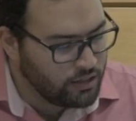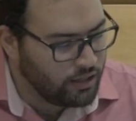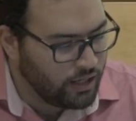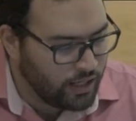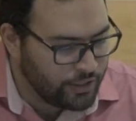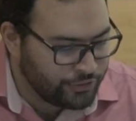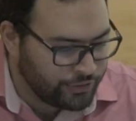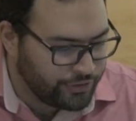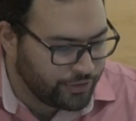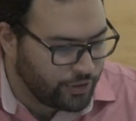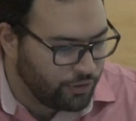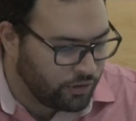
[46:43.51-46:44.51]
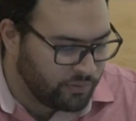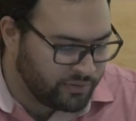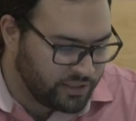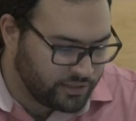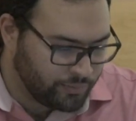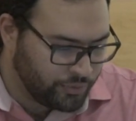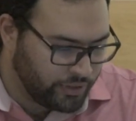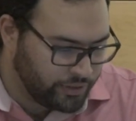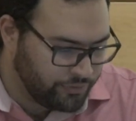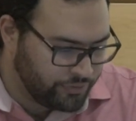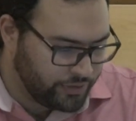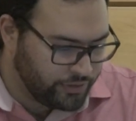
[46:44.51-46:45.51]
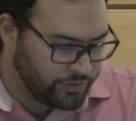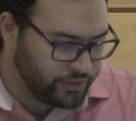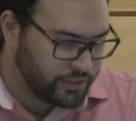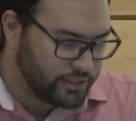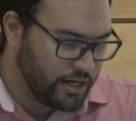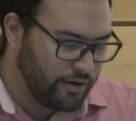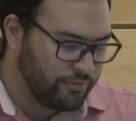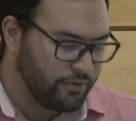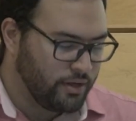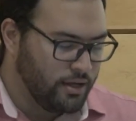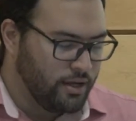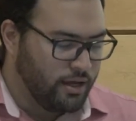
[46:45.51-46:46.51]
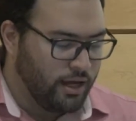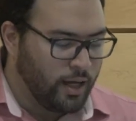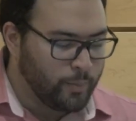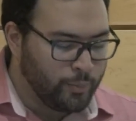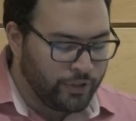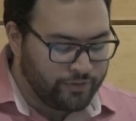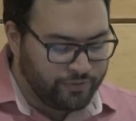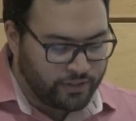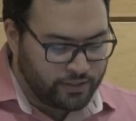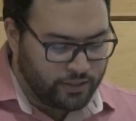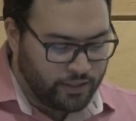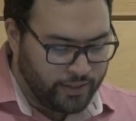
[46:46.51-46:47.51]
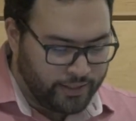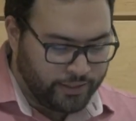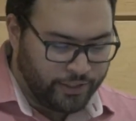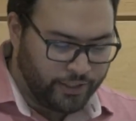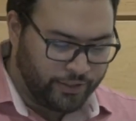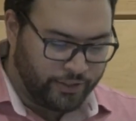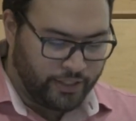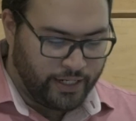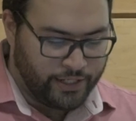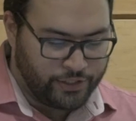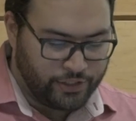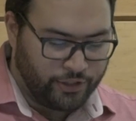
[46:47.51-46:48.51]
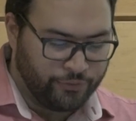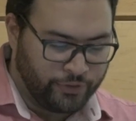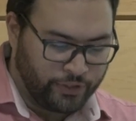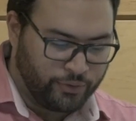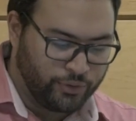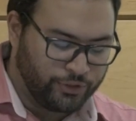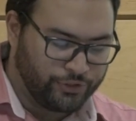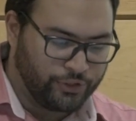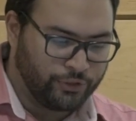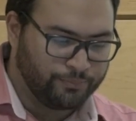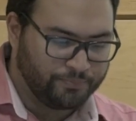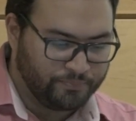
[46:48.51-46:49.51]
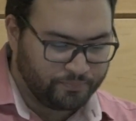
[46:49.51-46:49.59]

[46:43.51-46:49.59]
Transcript: Jonathan Coram does some really interesting stuff. Brett Victor and Gregor Aisch are really cool too.